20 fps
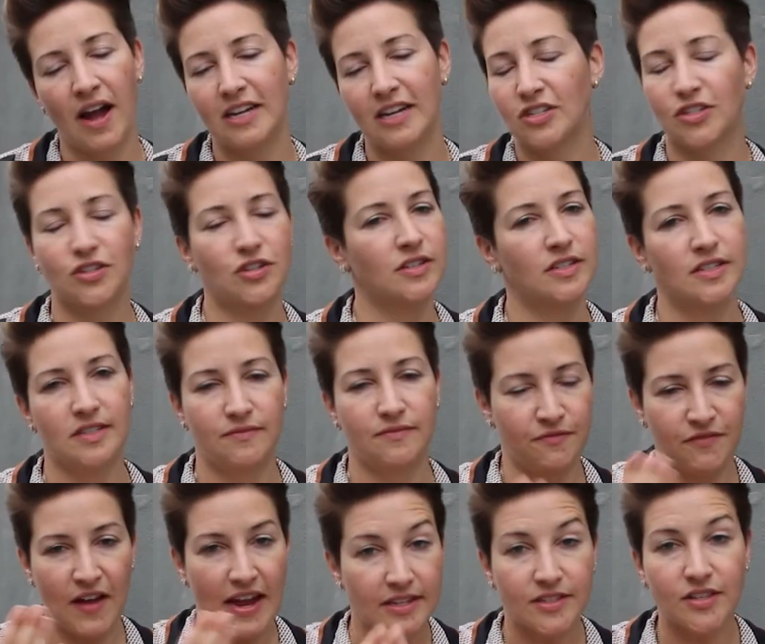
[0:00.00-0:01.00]
I just couldn't
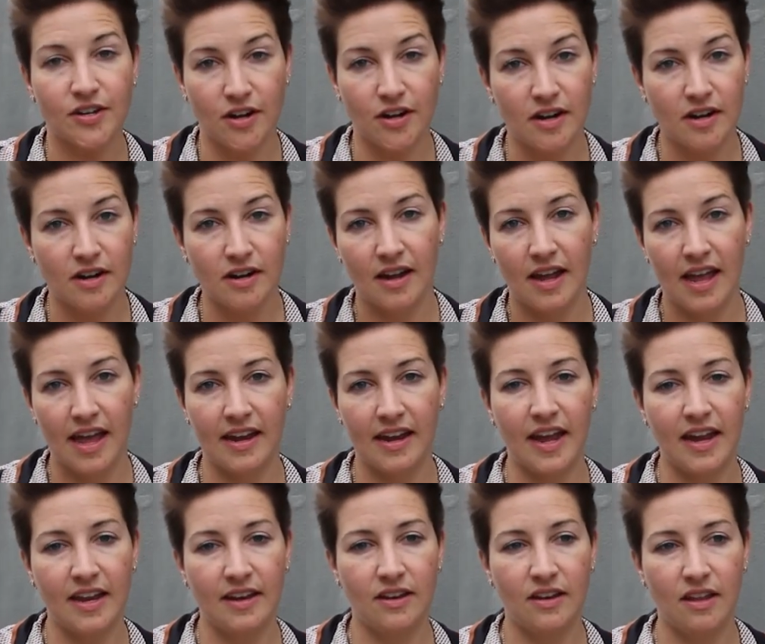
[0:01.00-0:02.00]
face her. And
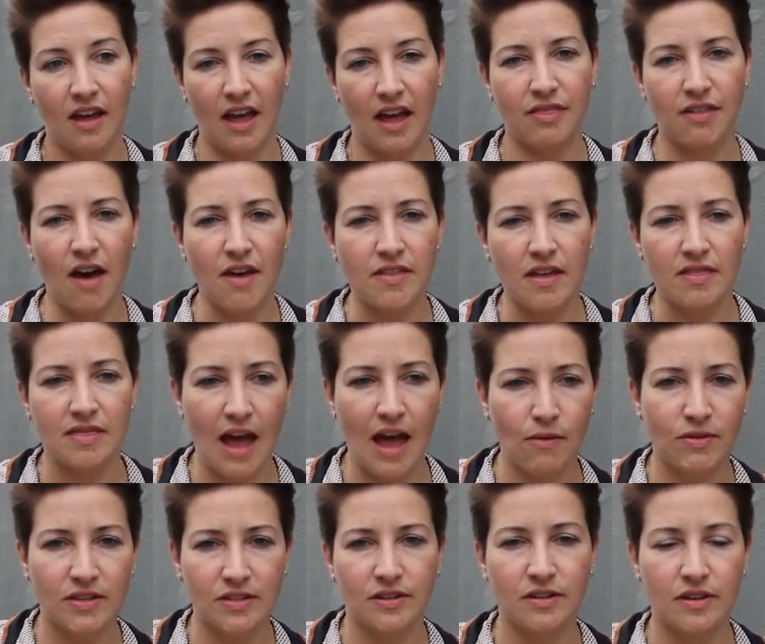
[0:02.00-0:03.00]
I, I thought that
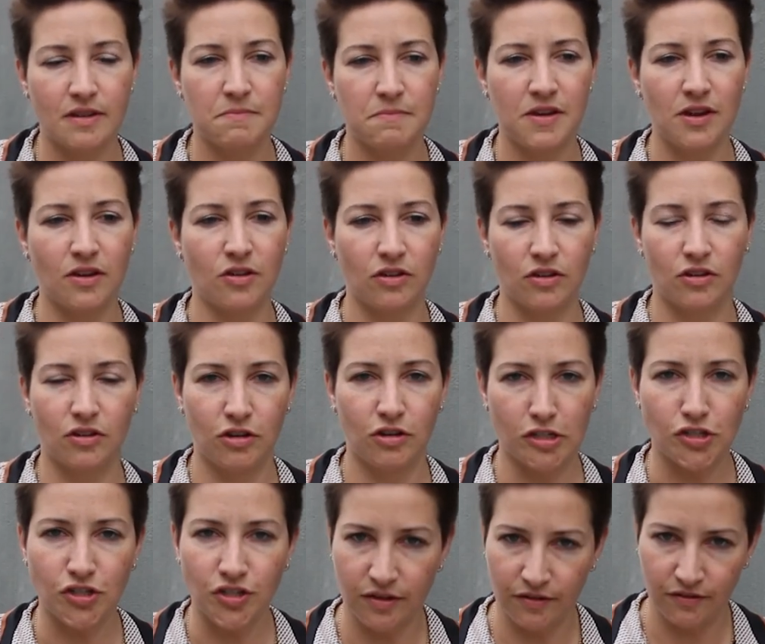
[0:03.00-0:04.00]
that was going to be a good
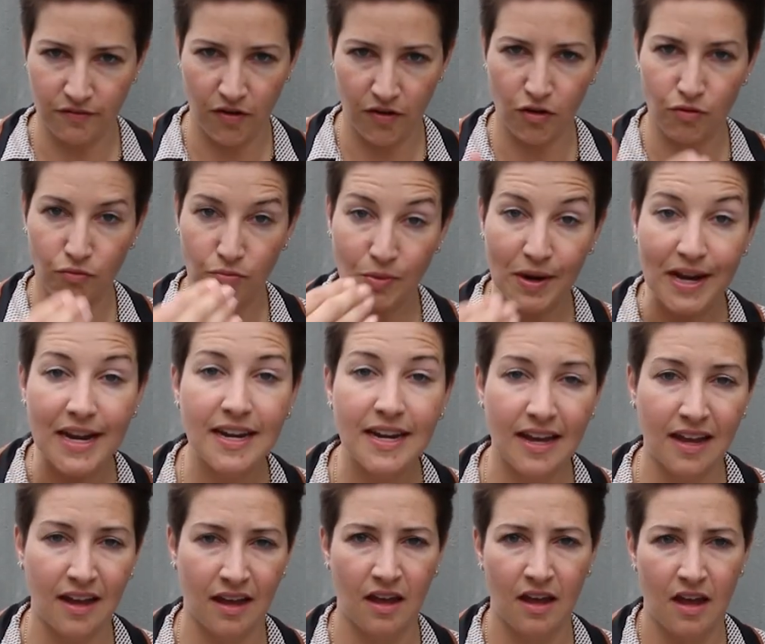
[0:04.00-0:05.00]
cushion of her
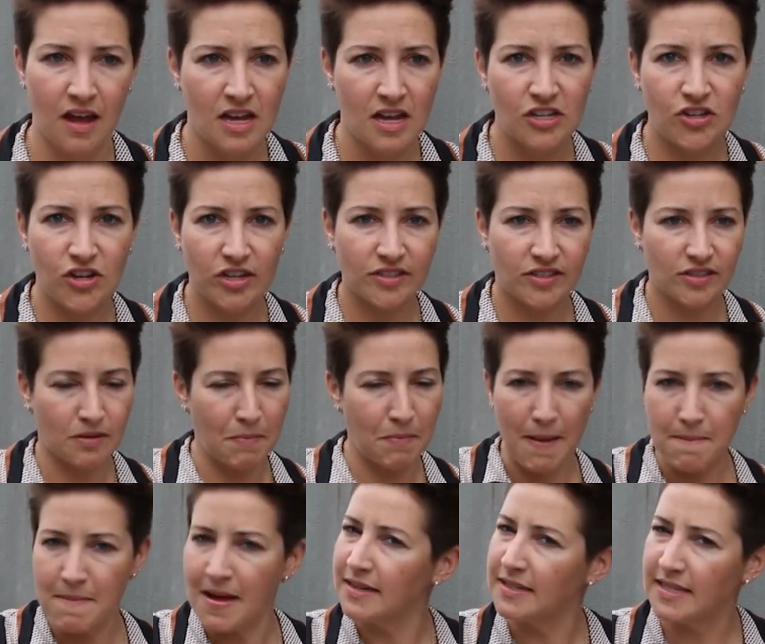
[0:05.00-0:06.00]
reading, just
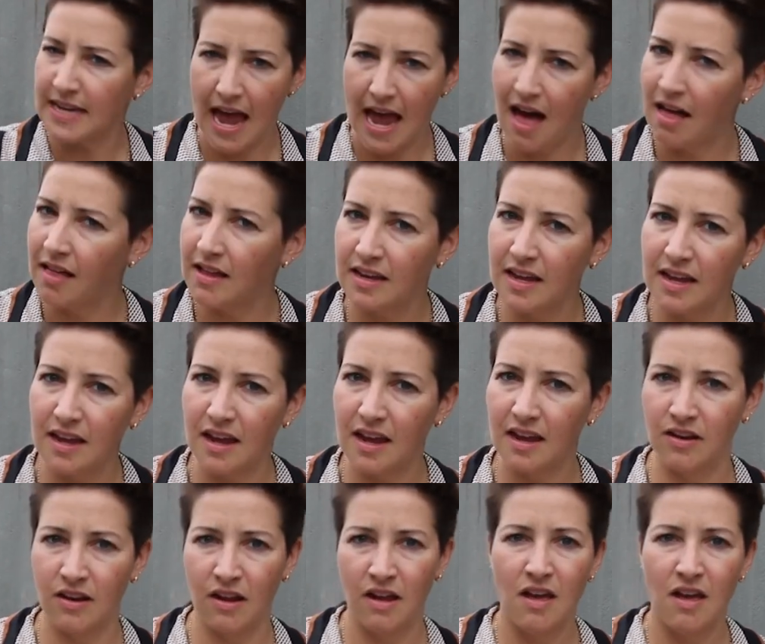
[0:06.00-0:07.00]
my mentality
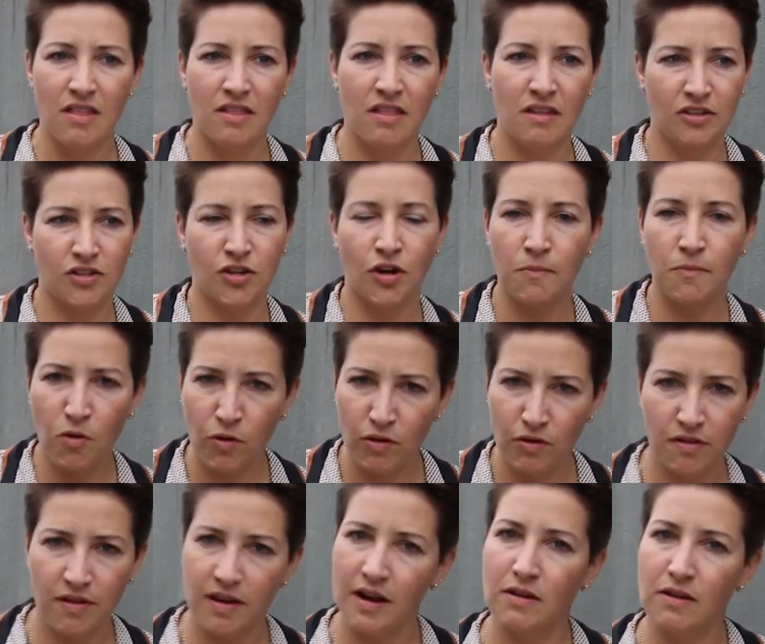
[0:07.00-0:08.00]
and the
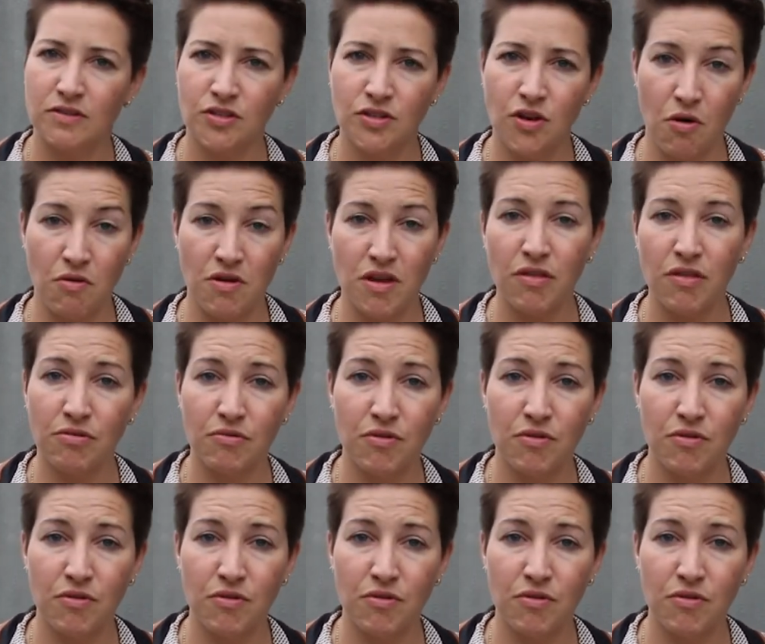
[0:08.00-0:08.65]
turmoil that I was going